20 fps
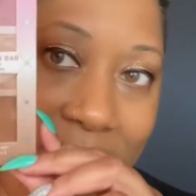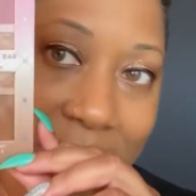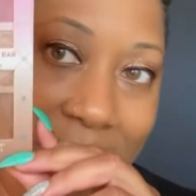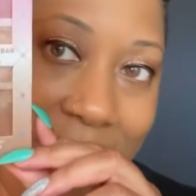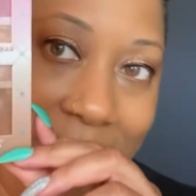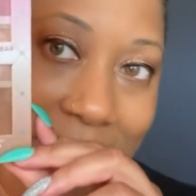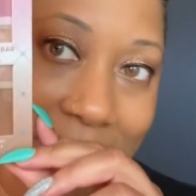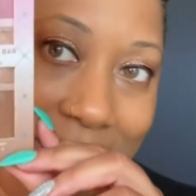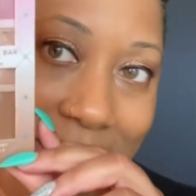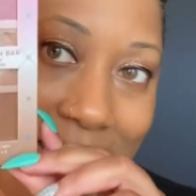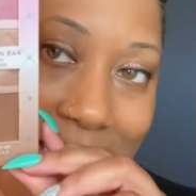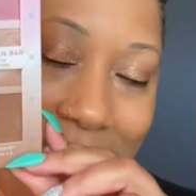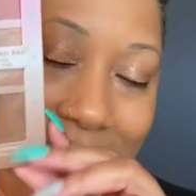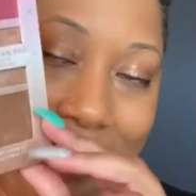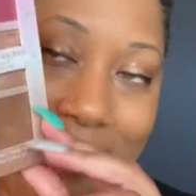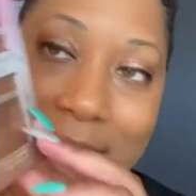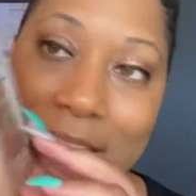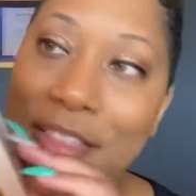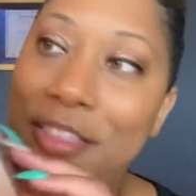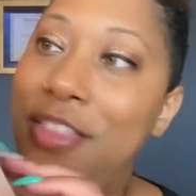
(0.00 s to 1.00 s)
It
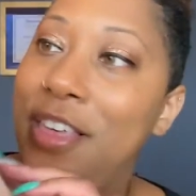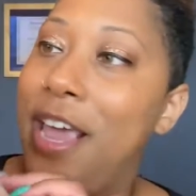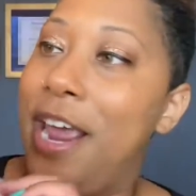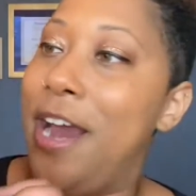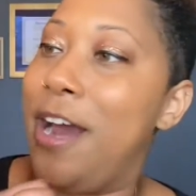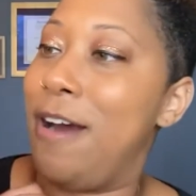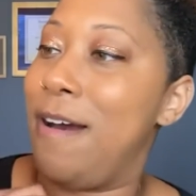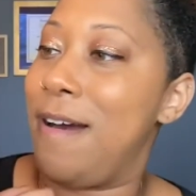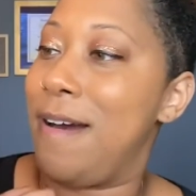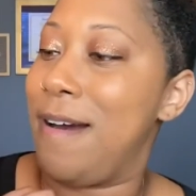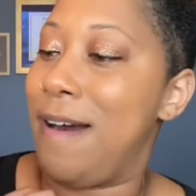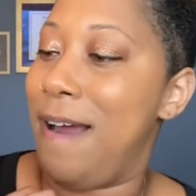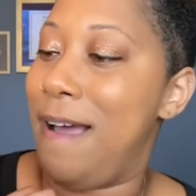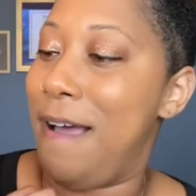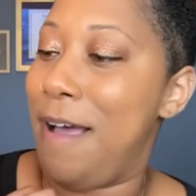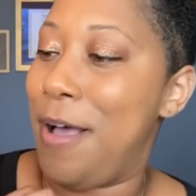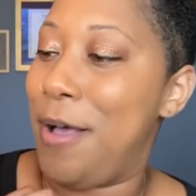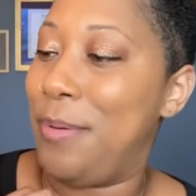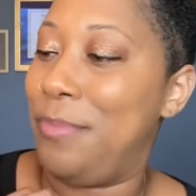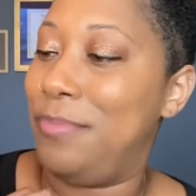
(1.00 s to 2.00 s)
is their
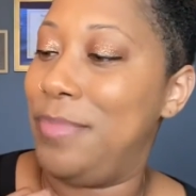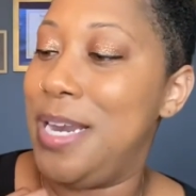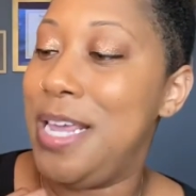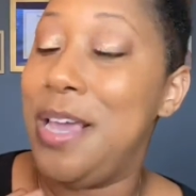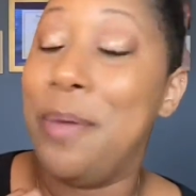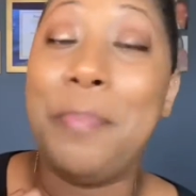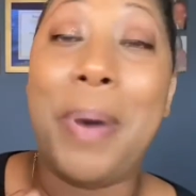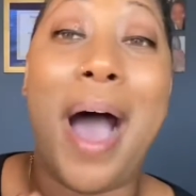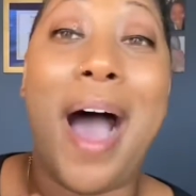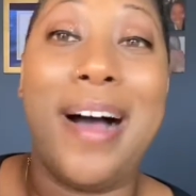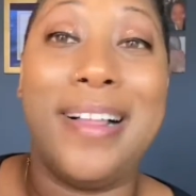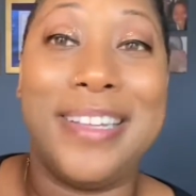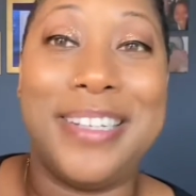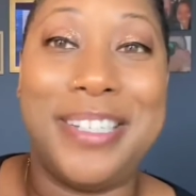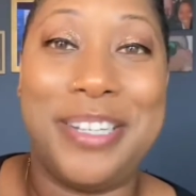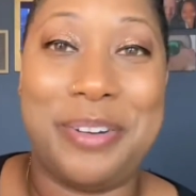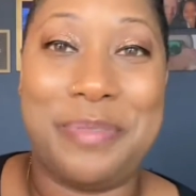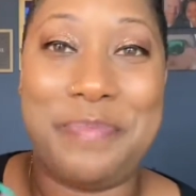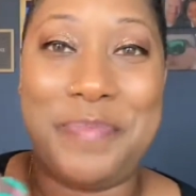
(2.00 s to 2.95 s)
Neapolitan